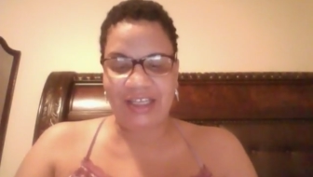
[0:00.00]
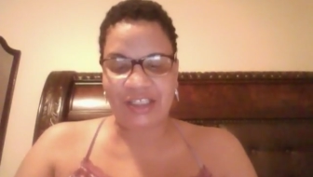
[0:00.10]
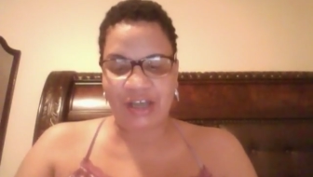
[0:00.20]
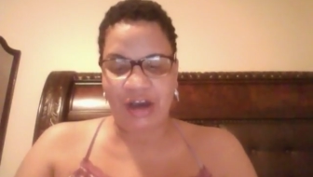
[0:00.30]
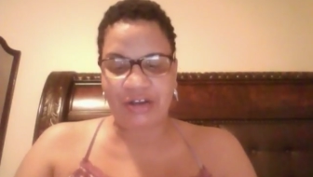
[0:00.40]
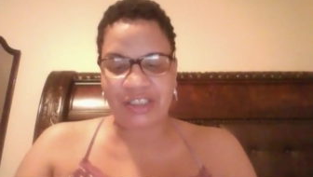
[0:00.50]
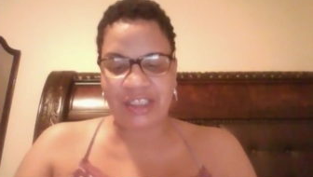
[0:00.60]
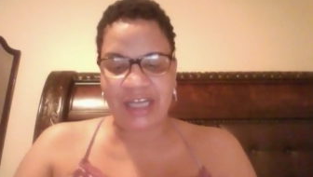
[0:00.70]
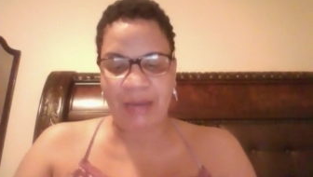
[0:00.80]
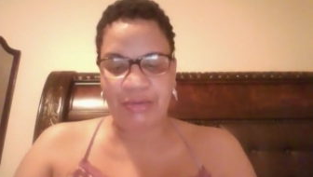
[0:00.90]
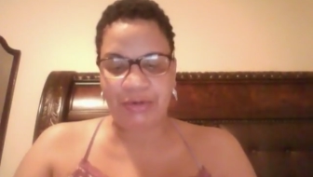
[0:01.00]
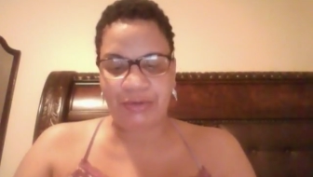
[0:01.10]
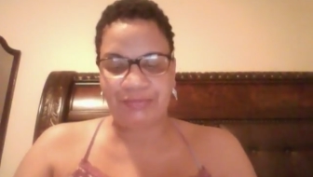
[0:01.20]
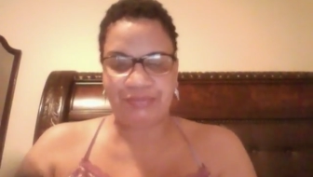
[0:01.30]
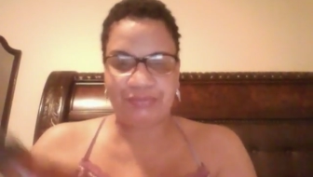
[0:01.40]
it's called Snapple,
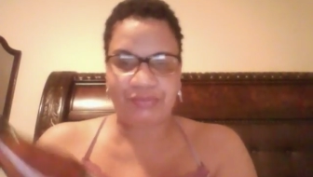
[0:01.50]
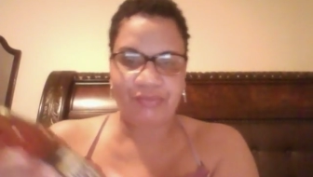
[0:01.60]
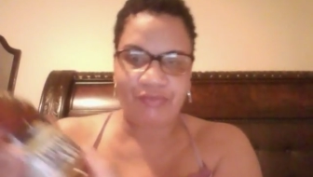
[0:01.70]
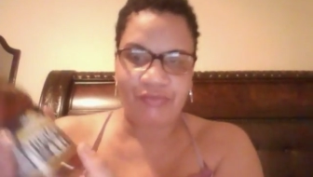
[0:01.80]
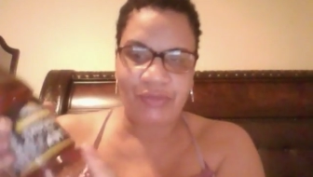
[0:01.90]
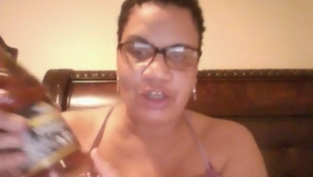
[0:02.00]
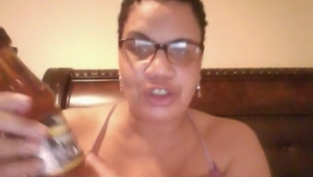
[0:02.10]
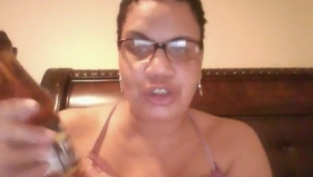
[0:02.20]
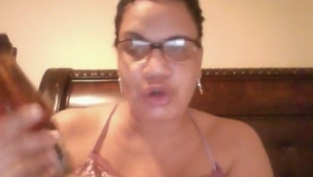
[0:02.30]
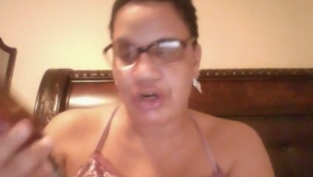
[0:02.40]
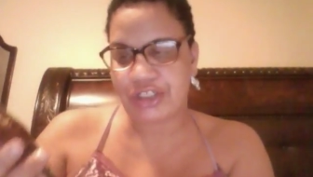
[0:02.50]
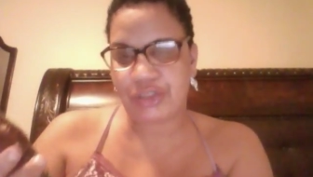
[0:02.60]
sorta